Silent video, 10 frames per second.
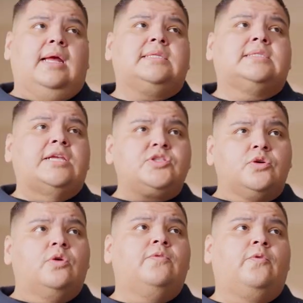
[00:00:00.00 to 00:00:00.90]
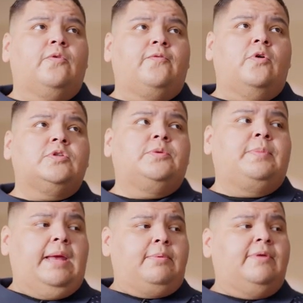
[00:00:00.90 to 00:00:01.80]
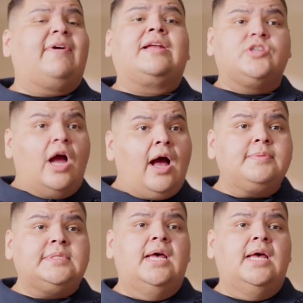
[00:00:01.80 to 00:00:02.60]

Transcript: It's essential for folks to be able to find jobs,